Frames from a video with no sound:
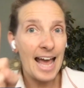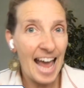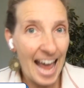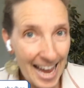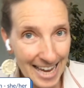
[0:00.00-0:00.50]

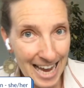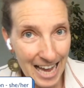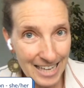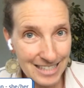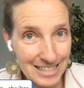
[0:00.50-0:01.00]

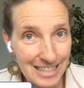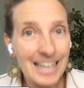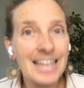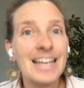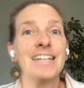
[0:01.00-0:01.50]
And
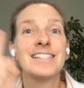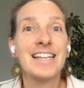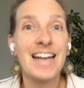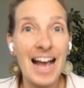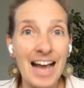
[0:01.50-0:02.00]
is
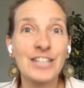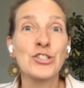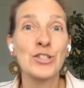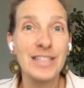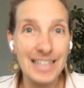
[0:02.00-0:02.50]
it
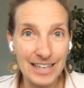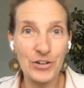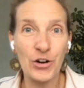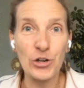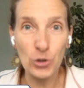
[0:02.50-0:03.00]
actually in
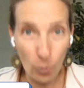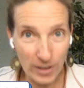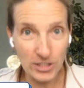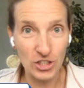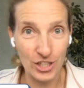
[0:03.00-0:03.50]
our
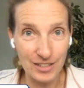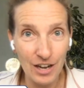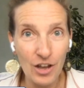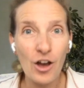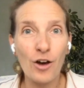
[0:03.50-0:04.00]
question
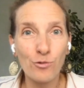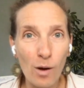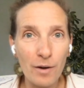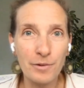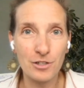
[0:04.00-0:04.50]
of
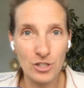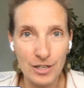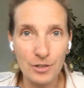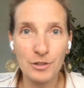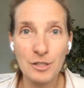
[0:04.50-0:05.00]
what we were trying
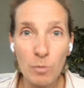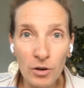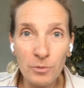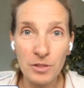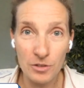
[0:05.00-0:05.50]
to
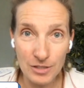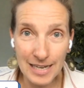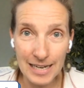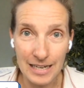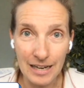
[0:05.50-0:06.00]
explore with those
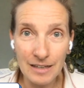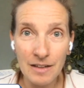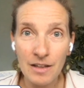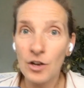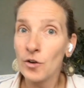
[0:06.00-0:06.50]
data?
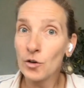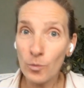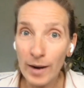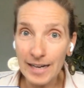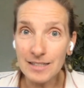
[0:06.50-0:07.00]

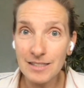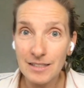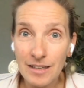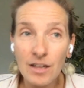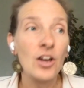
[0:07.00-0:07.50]
Great.
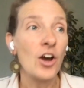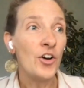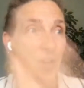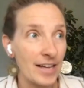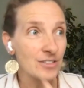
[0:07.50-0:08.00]

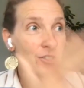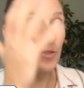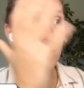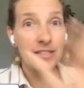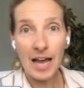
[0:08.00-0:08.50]
Okay, so
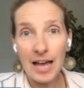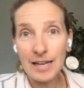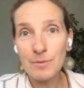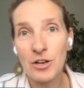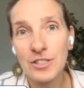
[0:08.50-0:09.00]
then
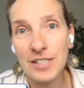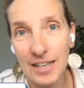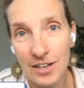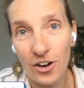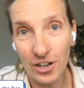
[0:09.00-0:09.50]
time goes
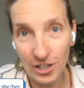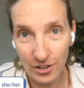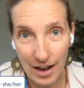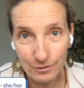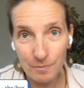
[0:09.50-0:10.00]
in our
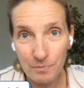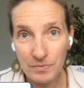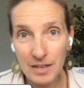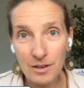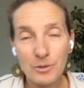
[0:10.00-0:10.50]
graph,
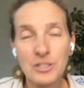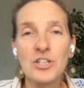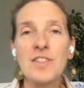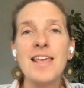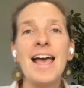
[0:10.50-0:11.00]
which
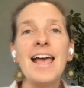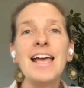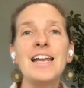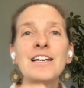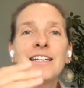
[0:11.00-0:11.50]

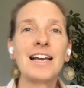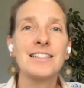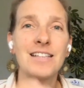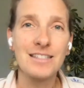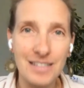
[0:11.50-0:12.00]
then
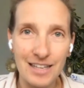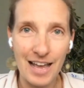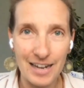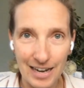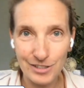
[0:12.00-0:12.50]
gets us to
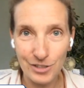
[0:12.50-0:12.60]
that next